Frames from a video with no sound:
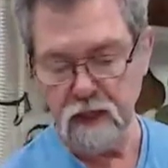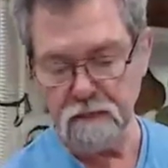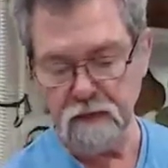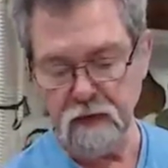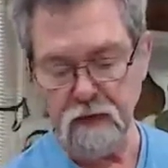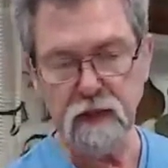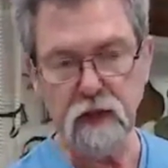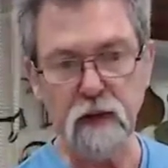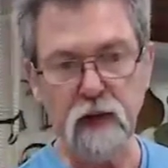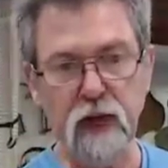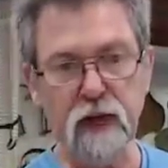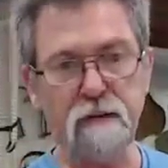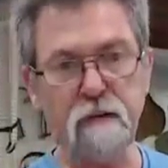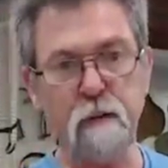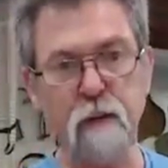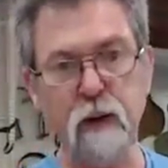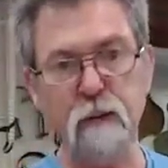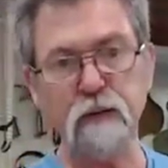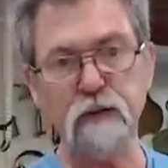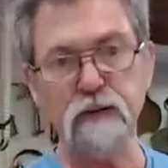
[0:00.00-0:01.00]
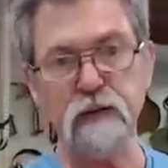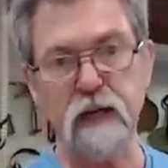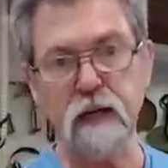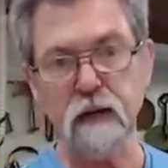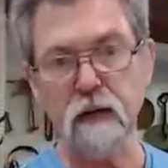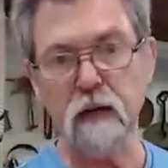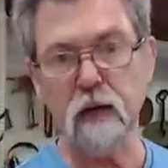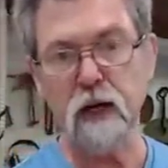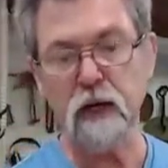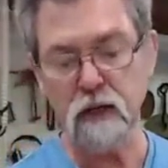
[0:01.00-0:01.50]
If I don't have a bobbin
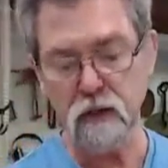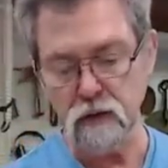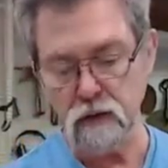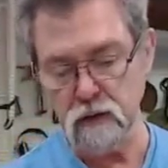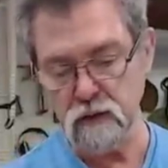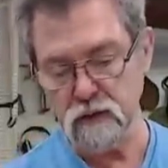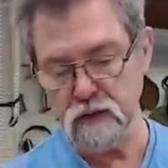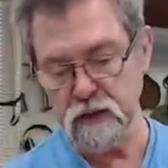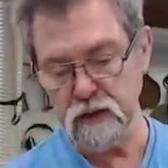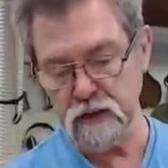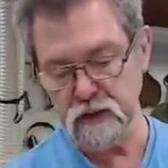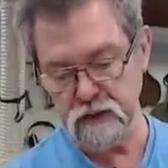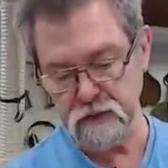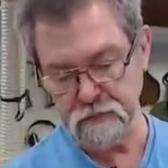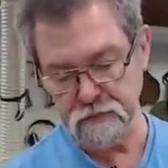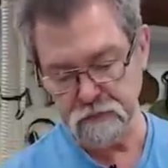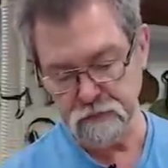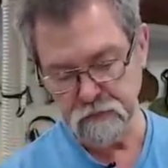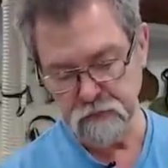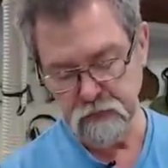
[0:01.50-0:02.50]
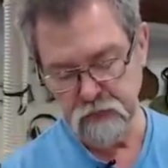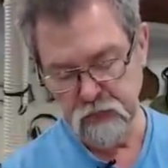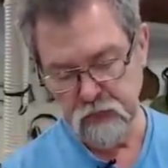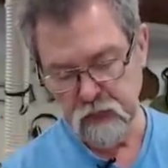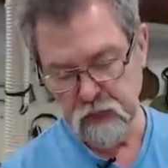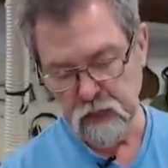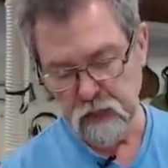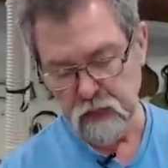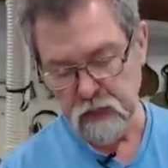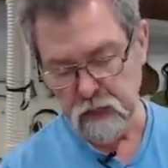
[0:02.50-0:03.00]
sander, I could use this.
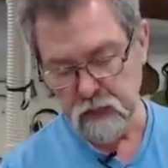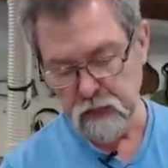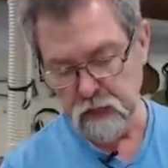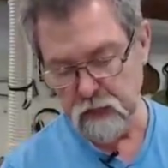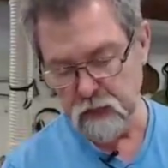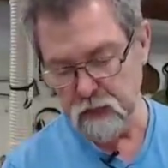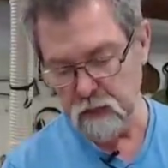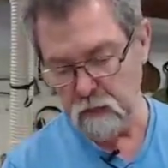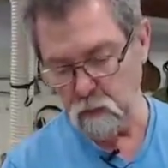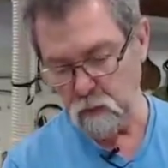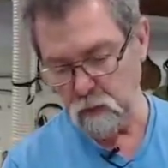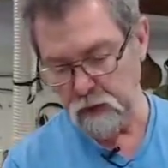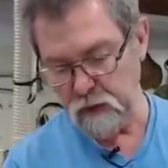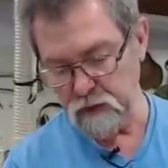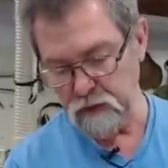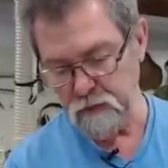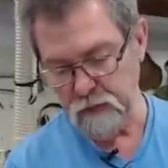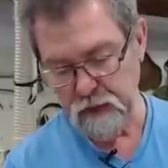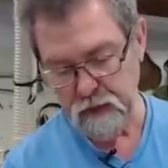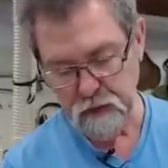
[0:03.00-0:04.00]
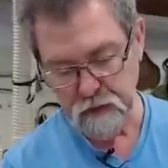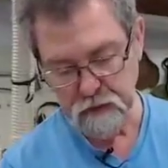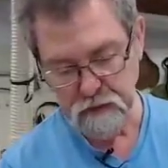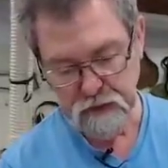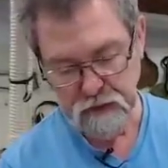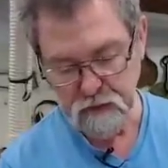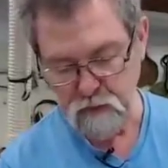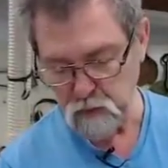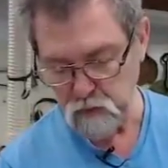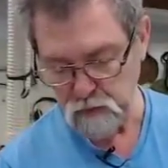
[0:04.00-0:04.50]
What else about it? It
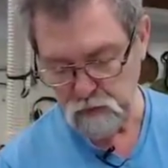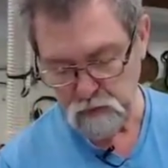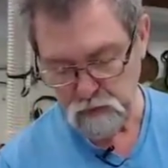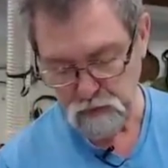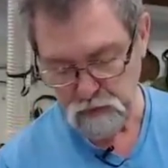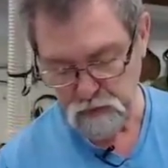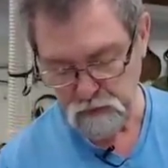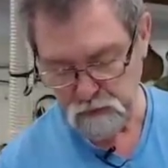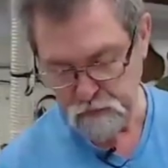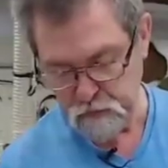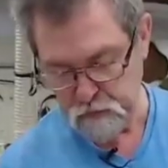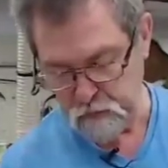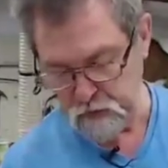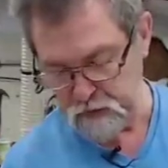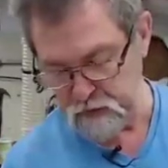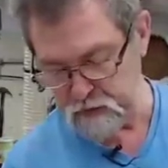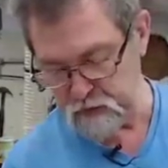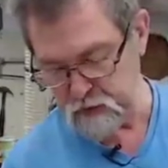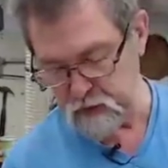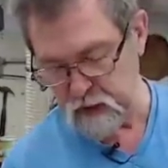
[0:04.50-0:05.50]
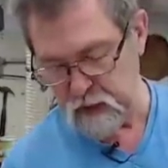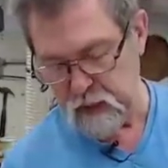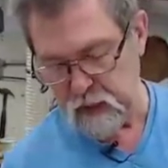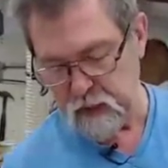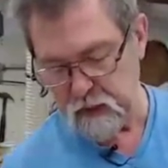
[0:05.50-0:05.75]
takes all sorts of different grits.